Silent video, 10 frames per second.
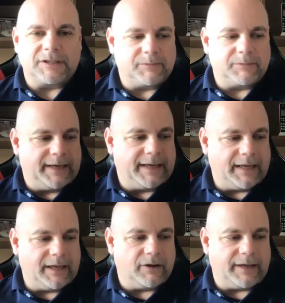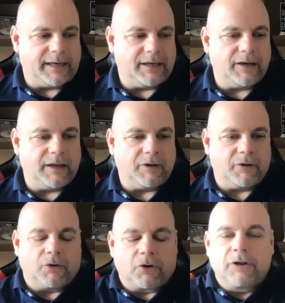the beginning. You
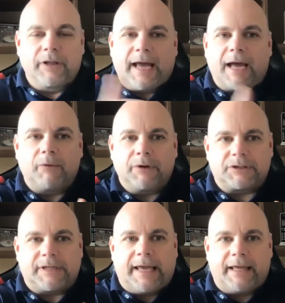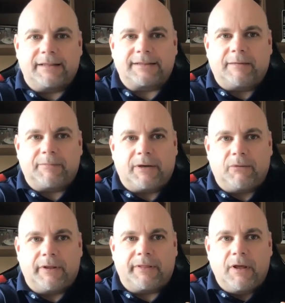know, early on we were saying the same thing
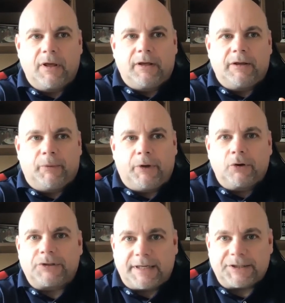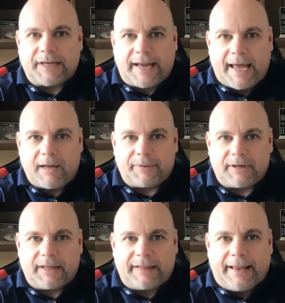with, we know change is going to happen.
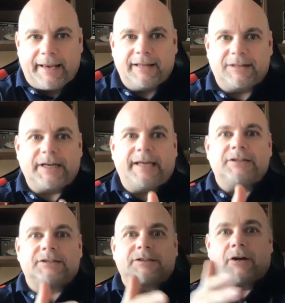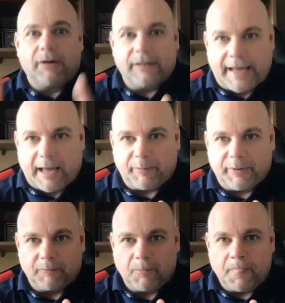And then uh-huh. The change started to
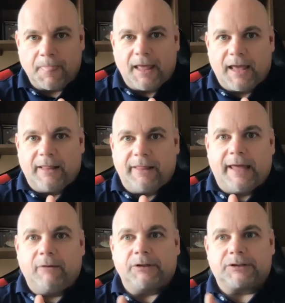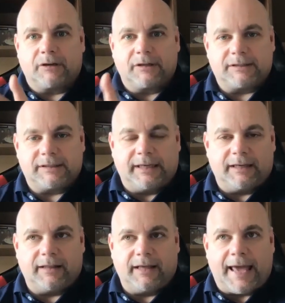happen. And then we started
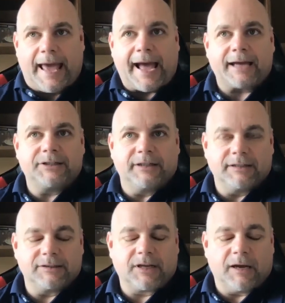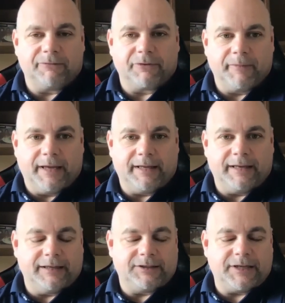seeing the actions come from it. And
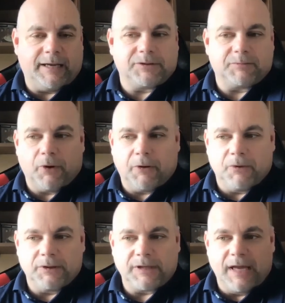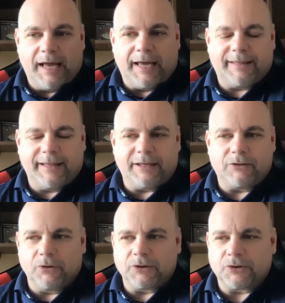then James's point was, I think he
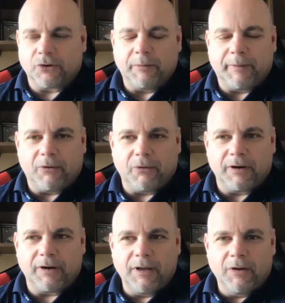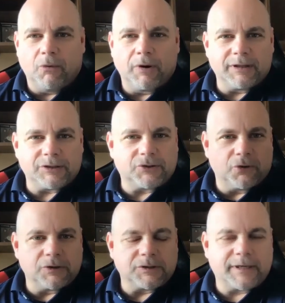told a story about where one of the
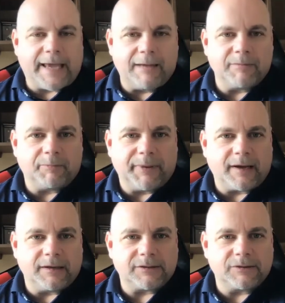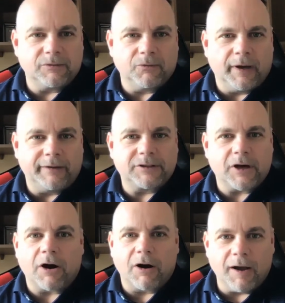stores came to pick his wife's
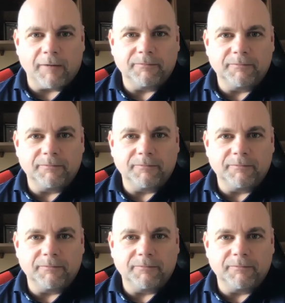car up,